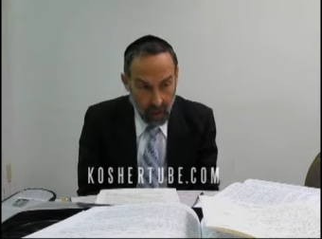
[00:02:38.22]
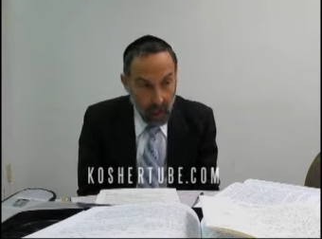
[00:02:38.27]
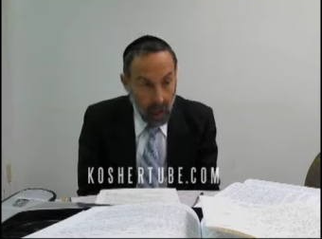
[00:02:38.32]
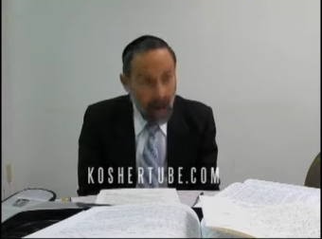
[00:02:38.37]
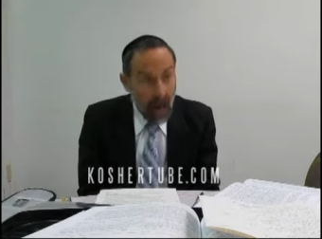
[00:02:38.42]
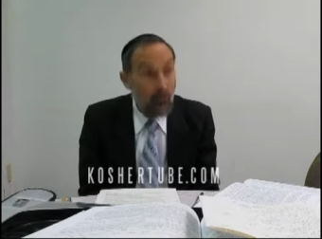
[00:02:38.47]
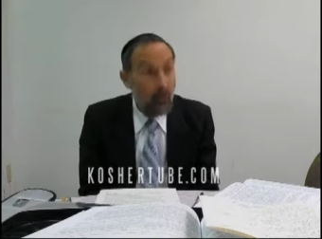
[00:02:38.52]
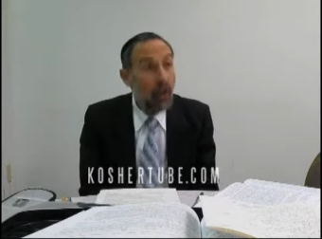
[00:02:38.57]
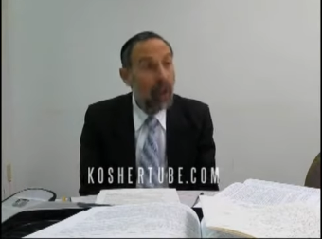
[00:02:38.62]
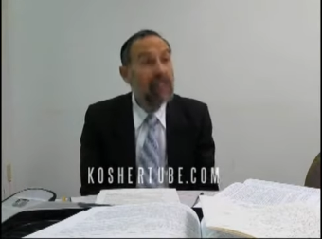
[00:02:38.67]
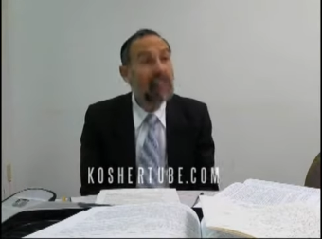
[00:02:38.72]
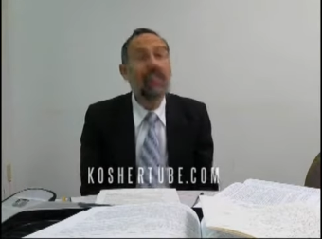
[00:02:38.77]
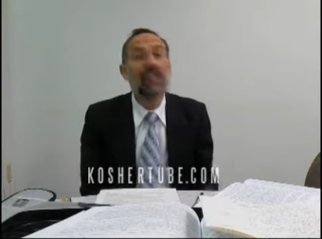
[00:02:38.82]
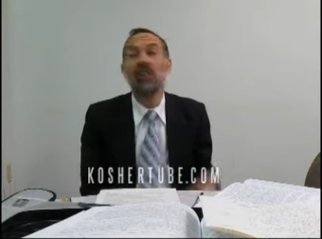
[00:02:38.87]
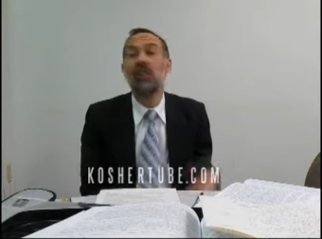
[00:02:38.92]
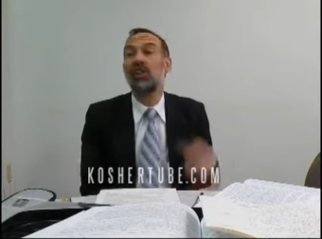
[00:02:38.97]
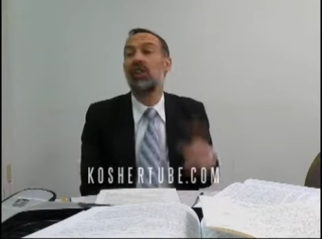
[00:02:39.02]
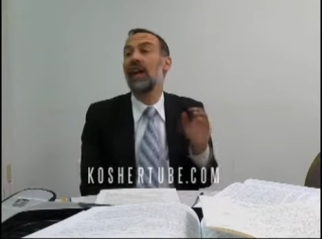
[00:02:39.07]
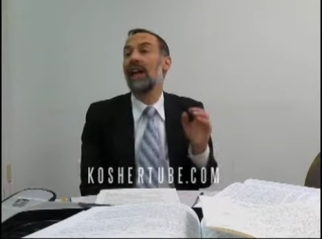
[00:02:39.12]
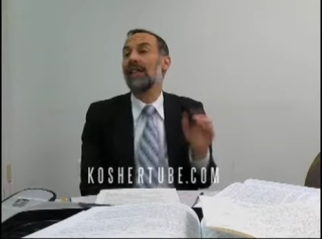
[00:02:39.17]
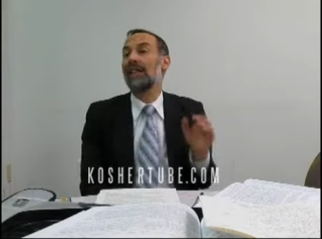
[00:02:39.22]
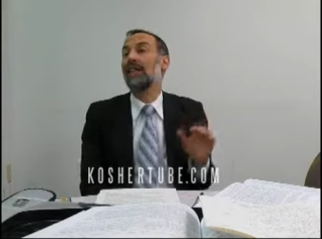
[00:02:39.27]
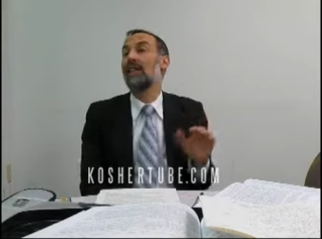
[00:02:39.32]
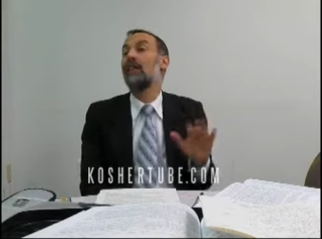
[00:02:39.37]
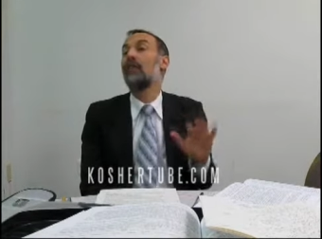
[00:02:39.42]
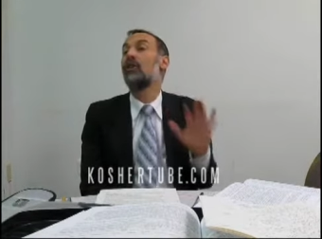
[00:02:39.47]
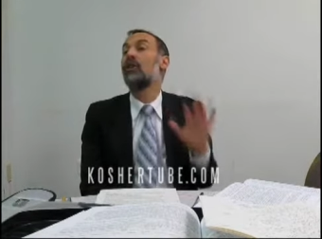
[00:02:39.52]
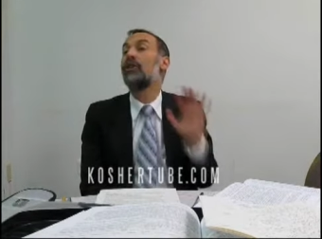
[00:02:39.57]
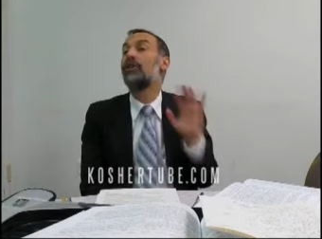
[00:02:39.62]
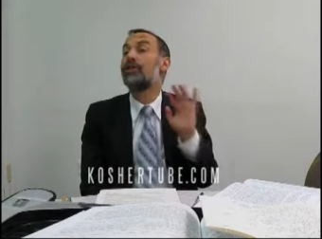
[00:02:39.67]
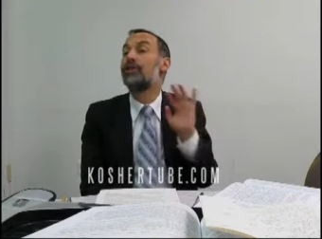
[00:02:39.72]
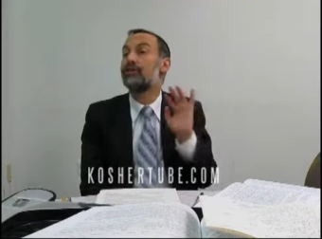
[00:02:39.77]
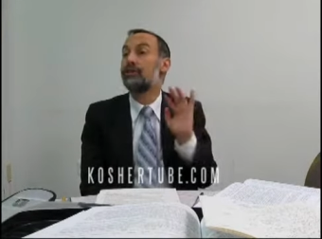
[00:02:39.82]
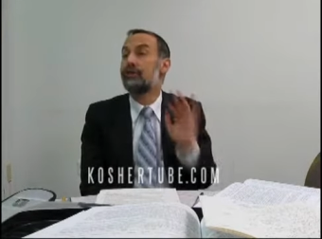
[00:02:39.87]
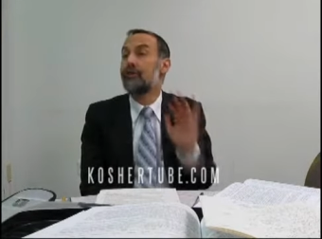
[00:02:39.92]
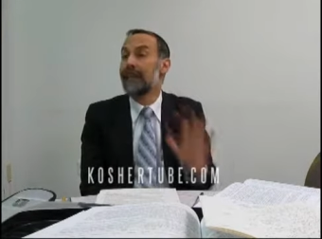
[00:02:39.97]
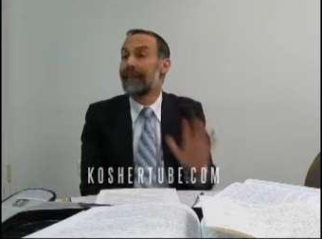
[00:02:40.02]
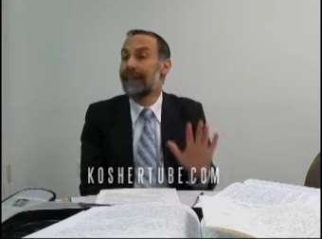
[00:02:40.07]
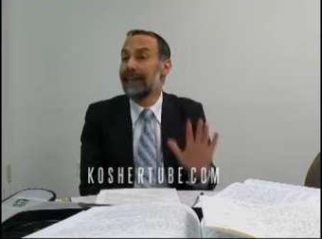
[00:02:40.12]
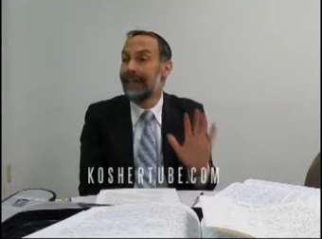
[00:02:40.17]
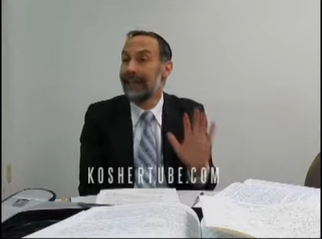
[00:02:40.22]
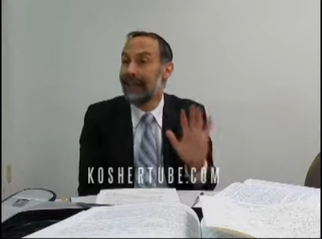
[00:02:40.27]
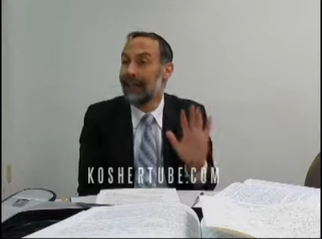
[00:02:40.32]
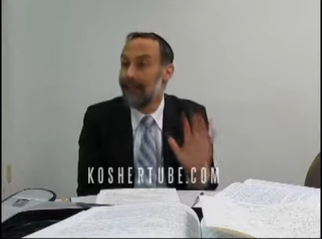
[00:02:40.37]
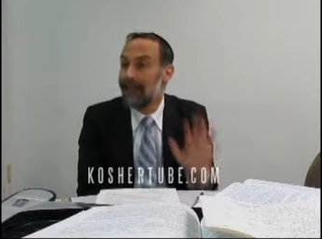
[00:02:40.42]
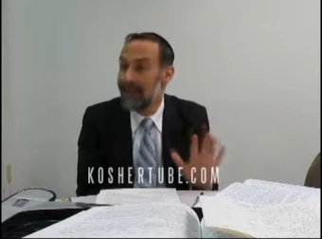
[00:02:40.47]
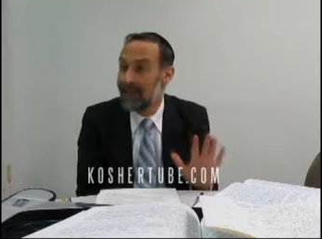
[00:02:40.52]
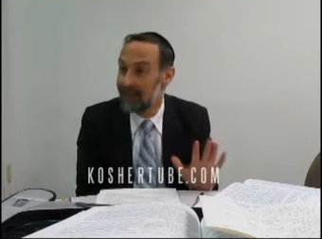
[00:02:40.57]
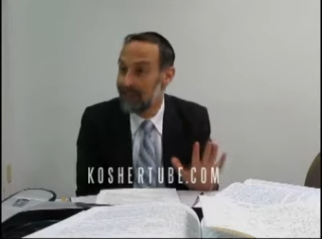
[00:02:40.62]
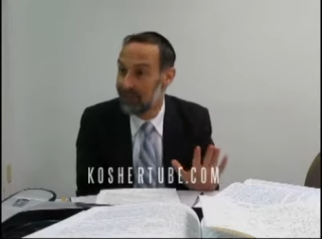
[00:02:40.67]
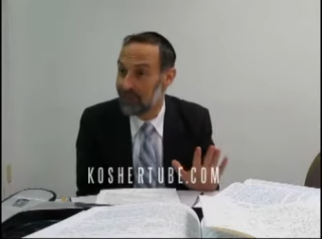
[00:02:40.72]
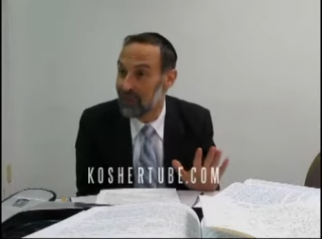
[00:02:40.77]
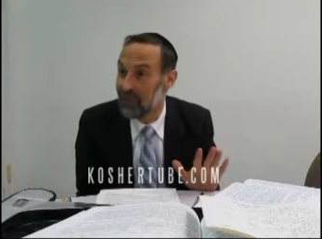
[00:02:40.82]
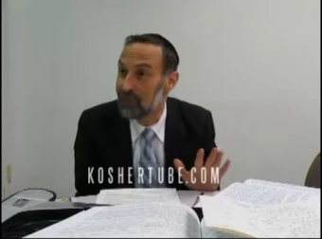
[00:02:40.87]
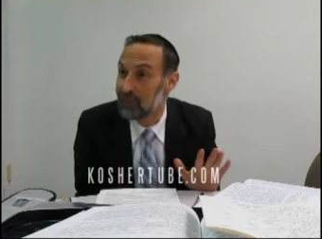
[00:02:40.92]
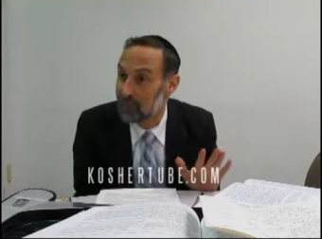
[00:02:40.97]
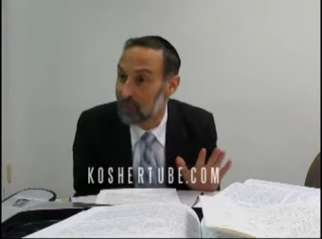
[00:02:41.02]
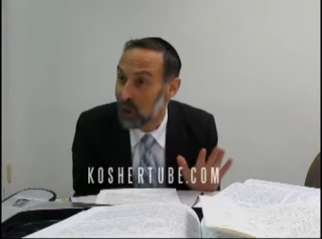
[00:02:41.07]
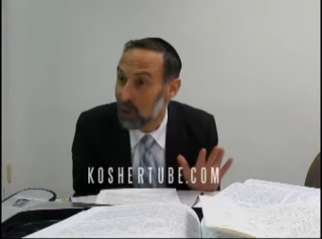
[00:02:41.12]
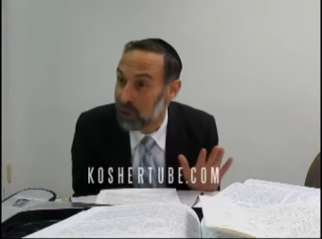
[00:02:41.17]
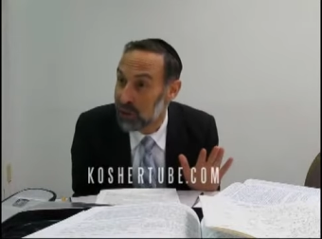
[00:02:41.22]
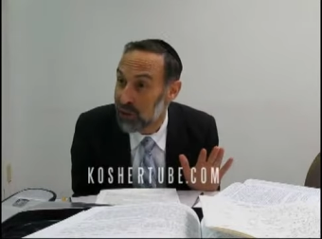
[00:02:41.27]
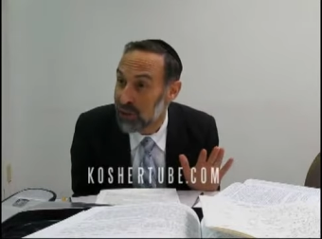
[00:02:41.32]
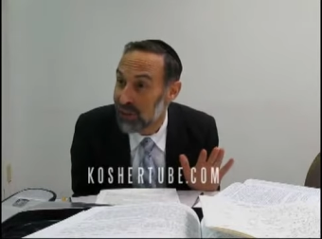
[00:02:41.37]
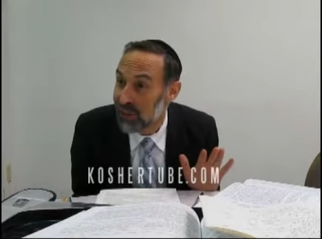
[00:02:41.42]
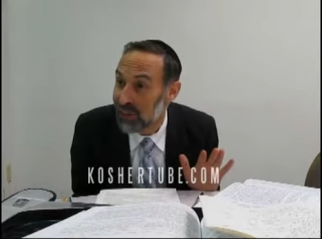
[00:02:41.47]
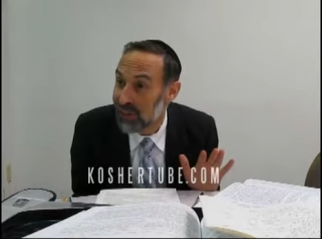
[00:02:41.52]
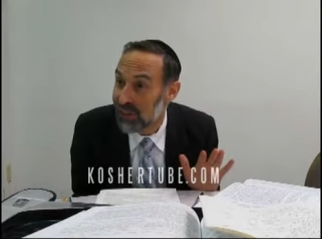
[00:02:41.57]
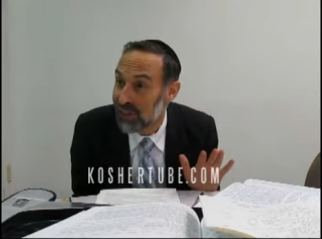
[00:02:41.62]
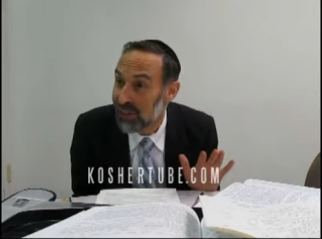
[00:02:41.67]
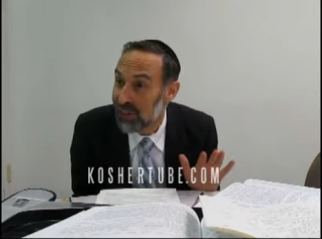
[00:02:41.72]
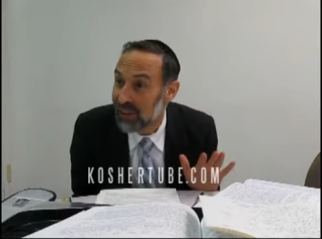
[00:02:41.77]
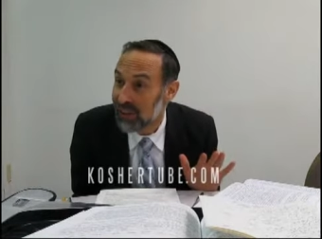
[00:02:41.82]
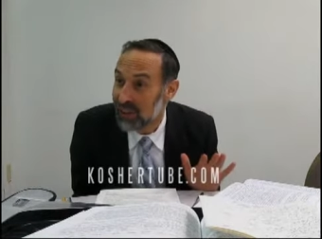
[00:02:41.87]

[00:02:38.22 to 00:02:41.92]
I want to suggest that there are three different approaches